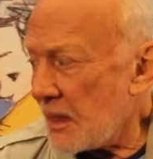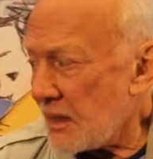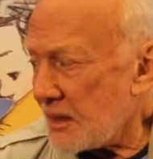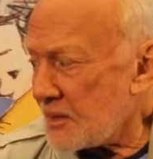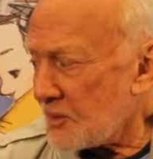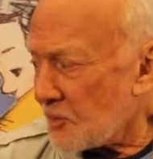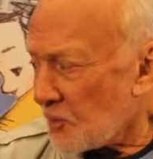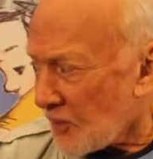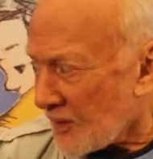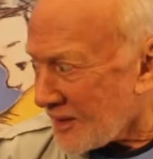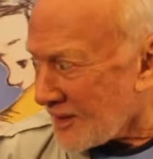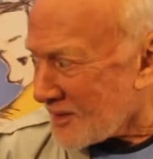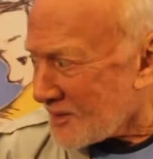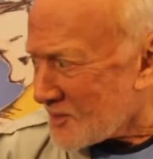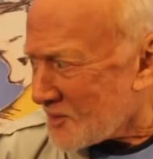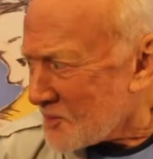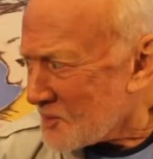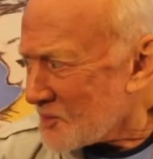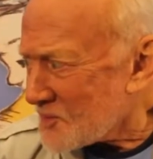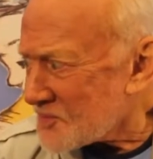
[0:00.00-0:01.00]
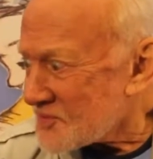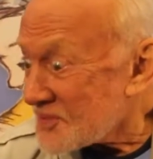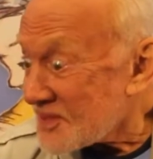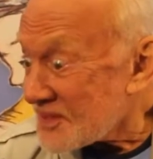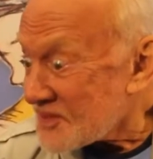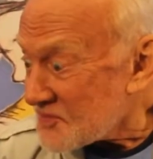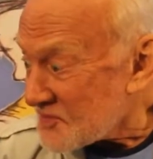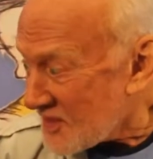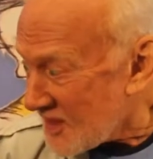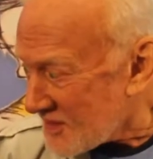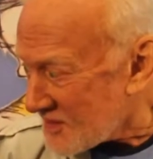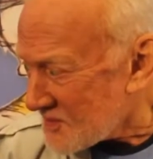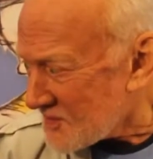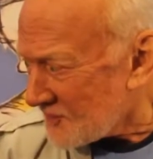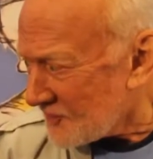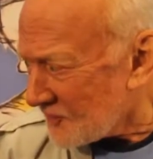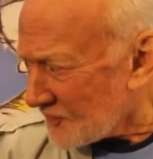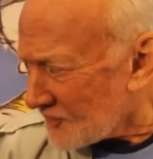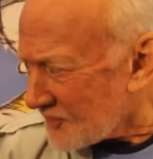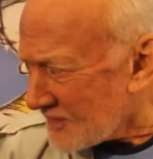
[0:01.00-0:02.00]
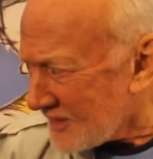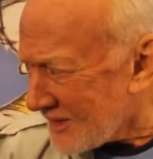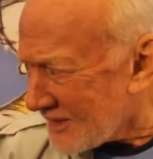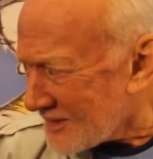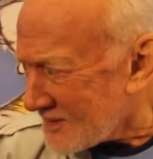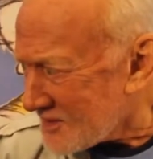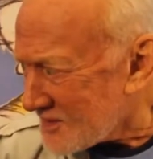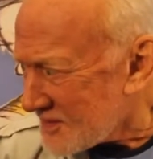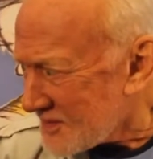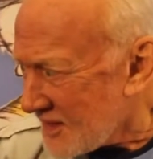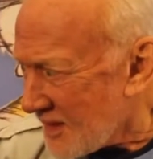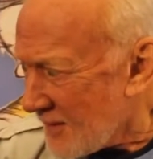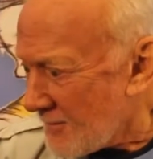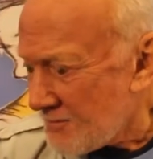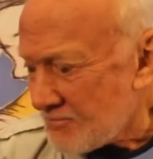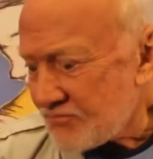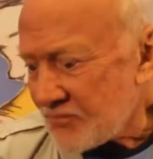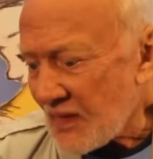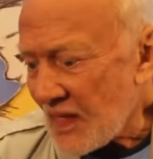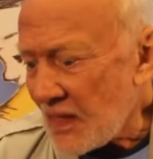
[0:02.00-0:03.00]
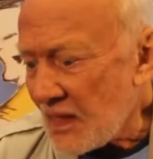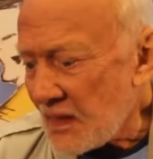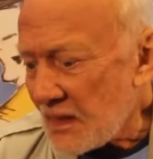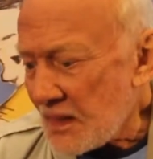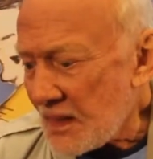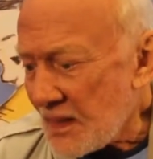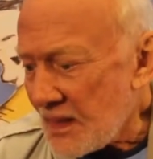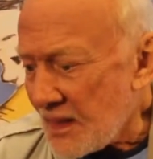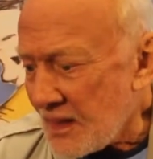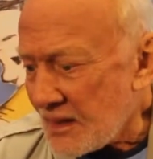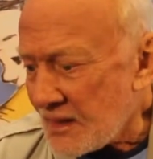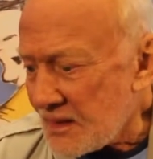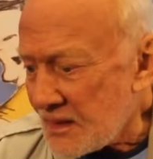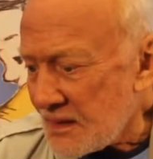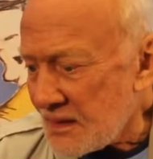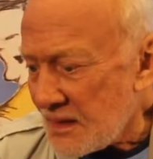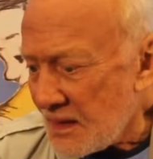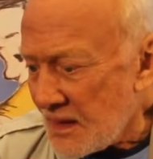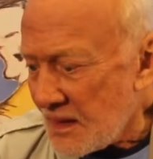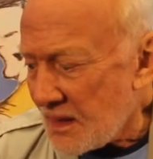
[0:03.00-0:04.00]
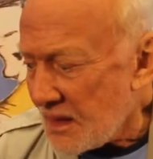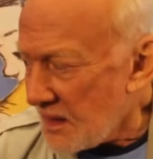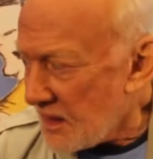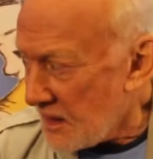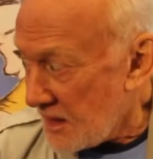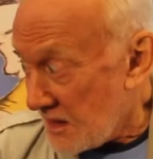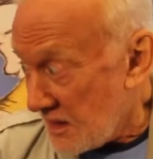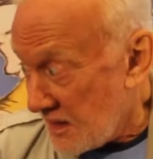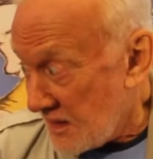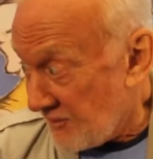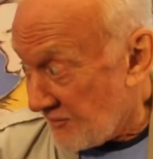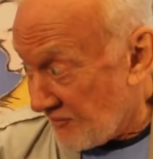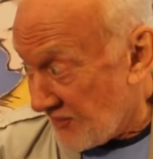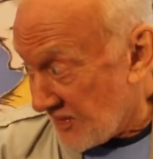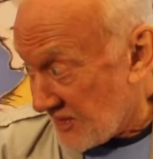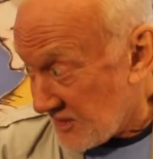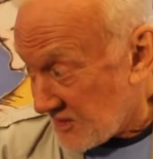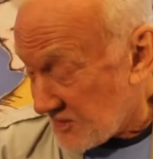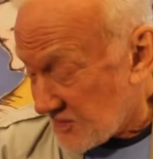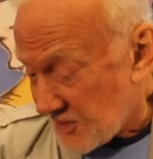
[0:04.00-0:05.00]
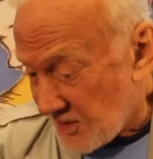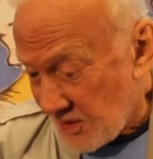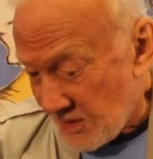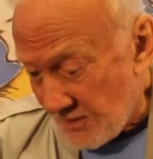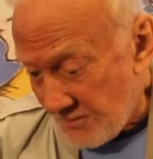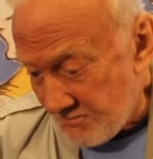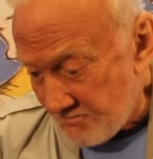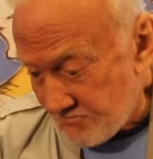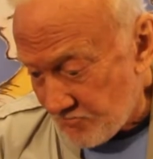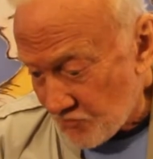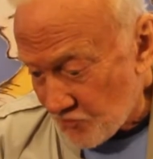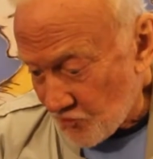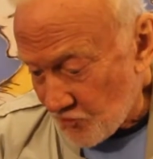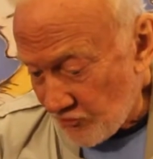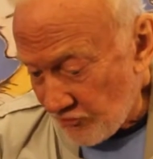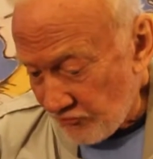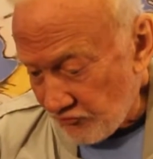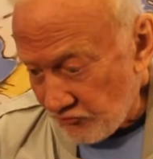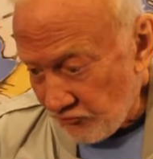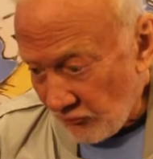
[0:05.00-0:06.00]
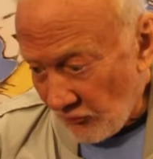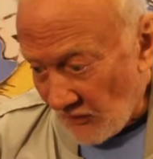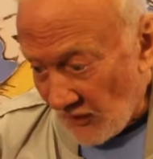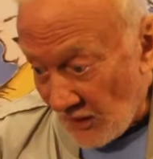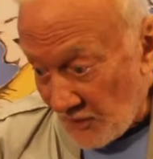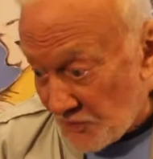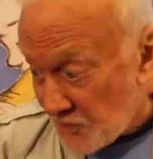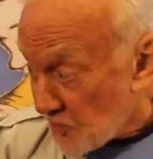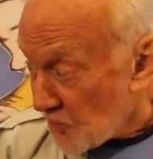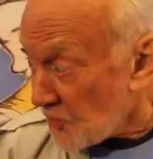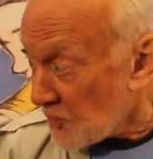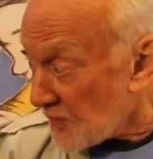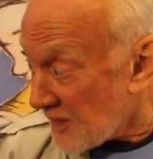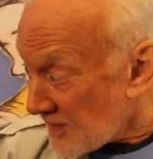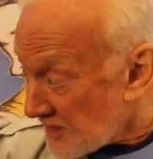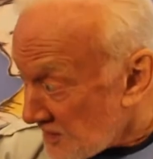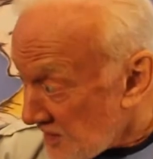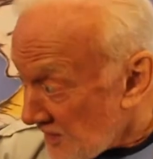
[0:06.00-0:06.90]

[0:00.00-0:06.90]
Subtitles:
You want to do successful things. And if it's new and